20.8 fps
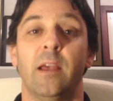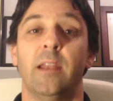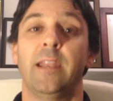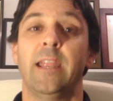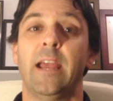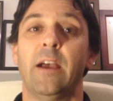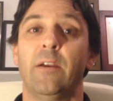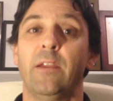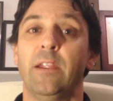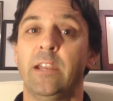
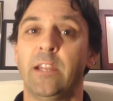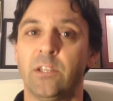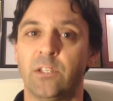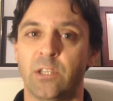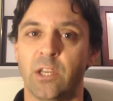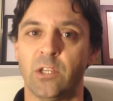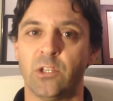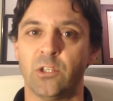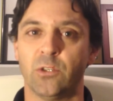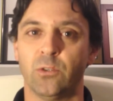Now, it is
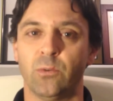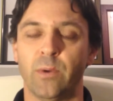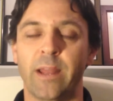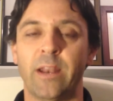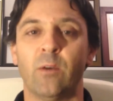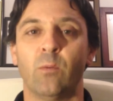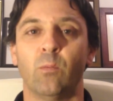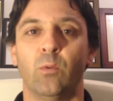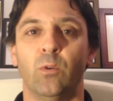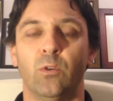digital
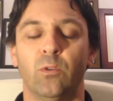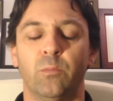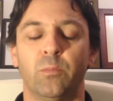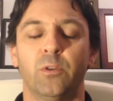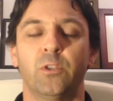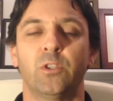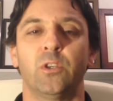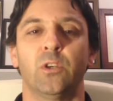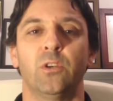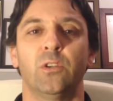and it will
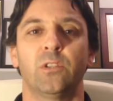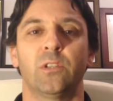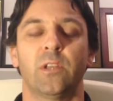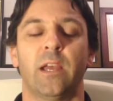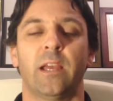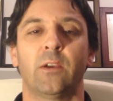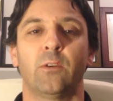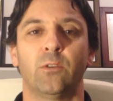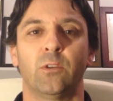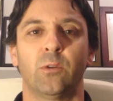produce
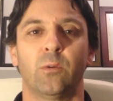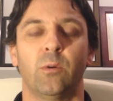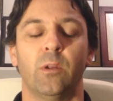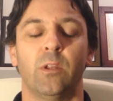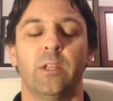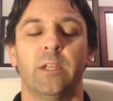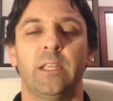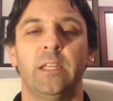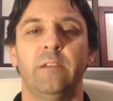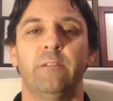a good
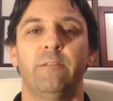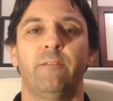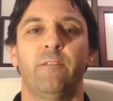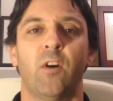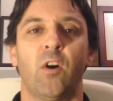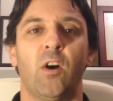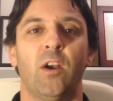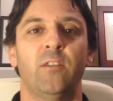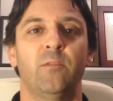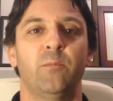quality
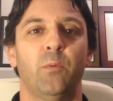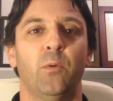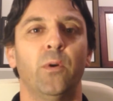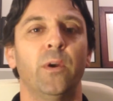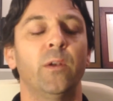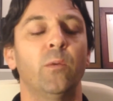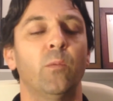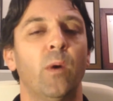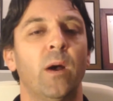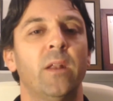
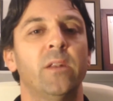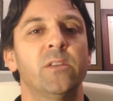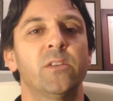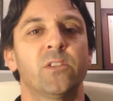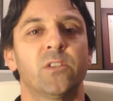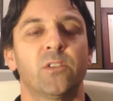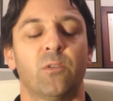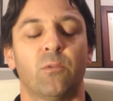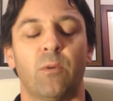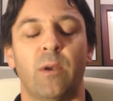5.1
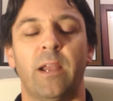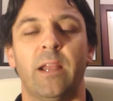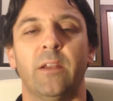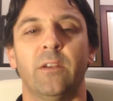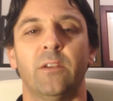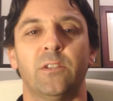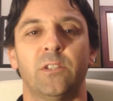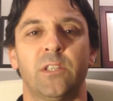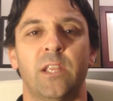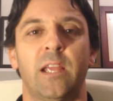
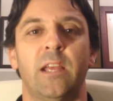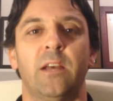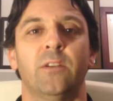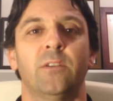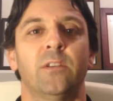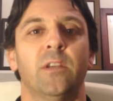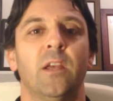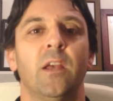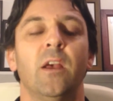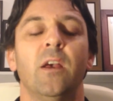surround
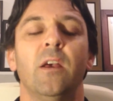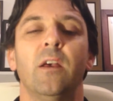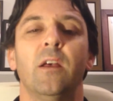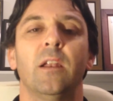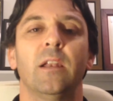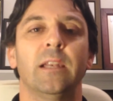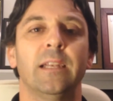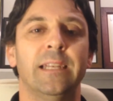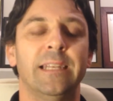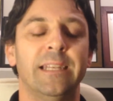sound
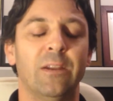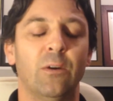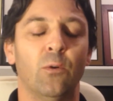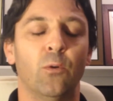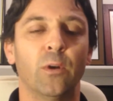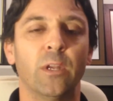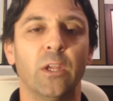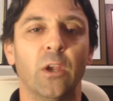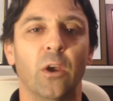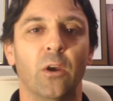
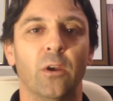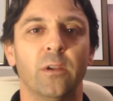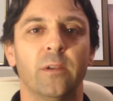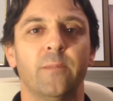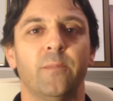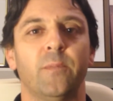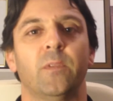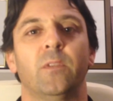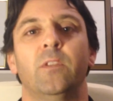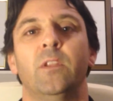audio
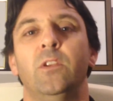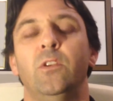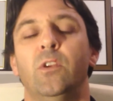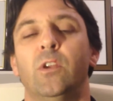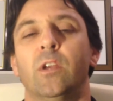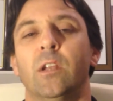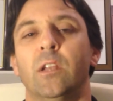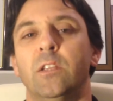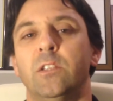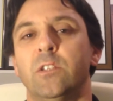that you
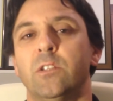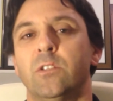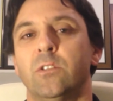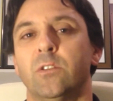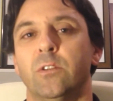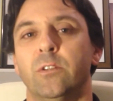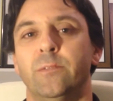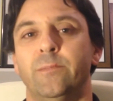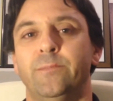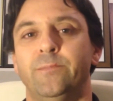can listen
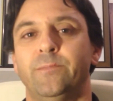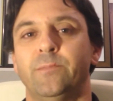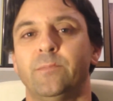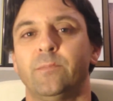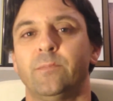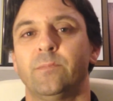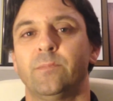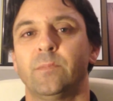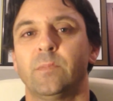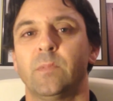to.
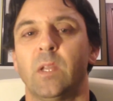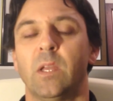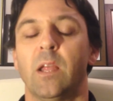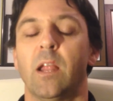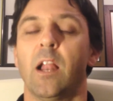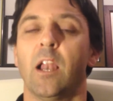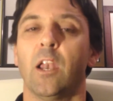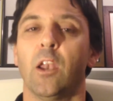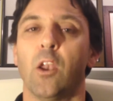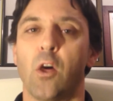
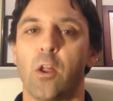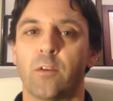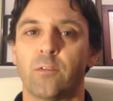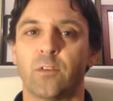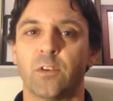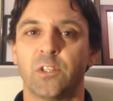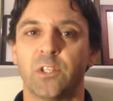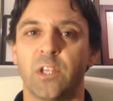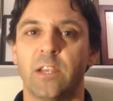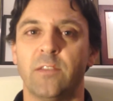A lot of
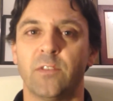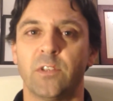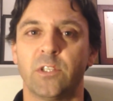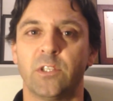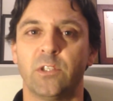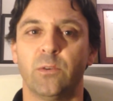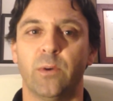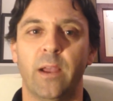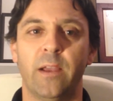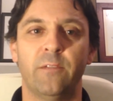receivers
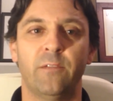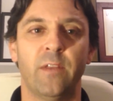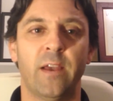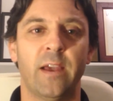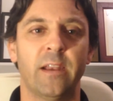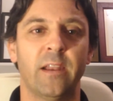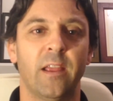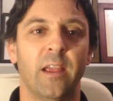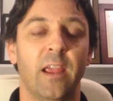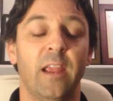still have
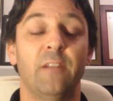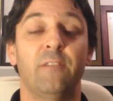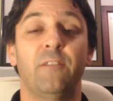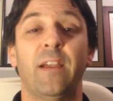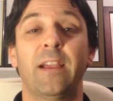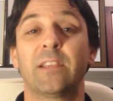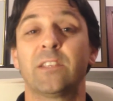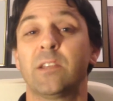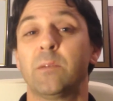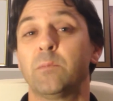that. In
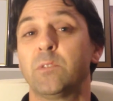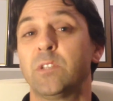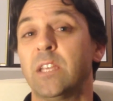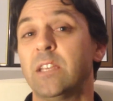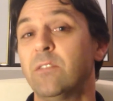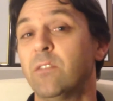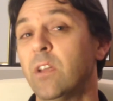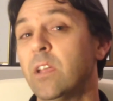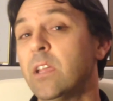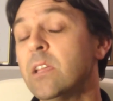fact, some
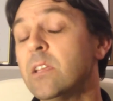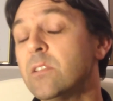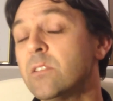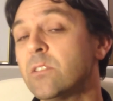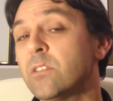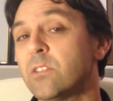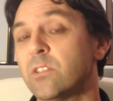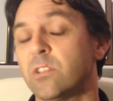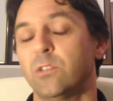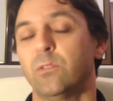TVs
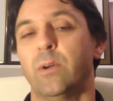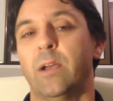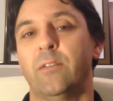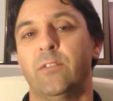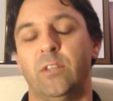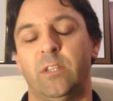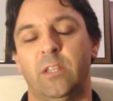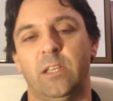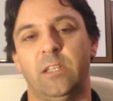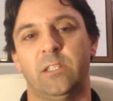still have
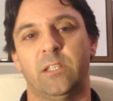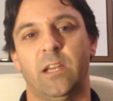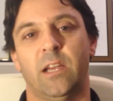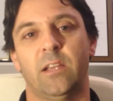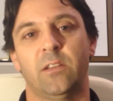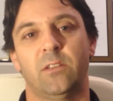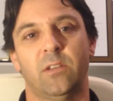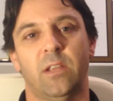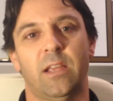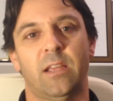it these
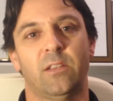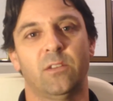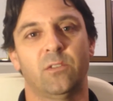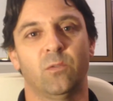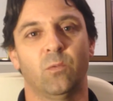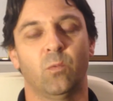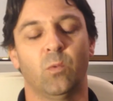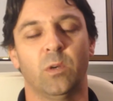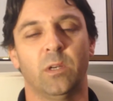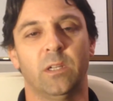days as
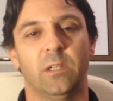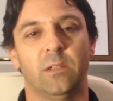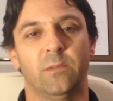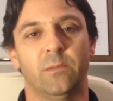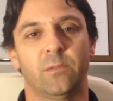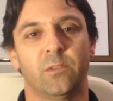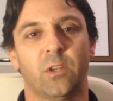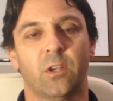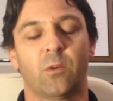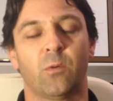well.
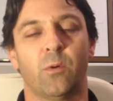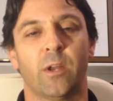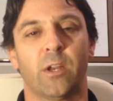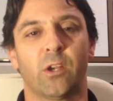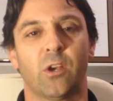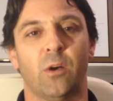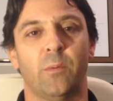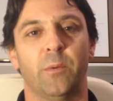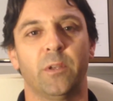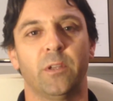So quite a
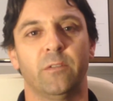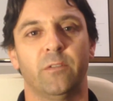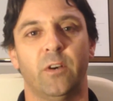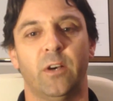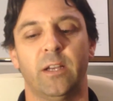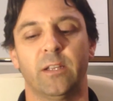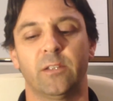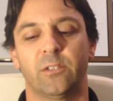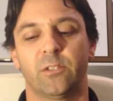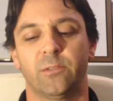common
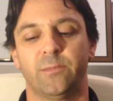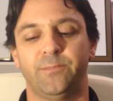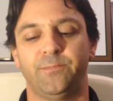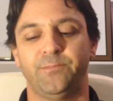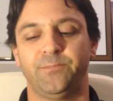device.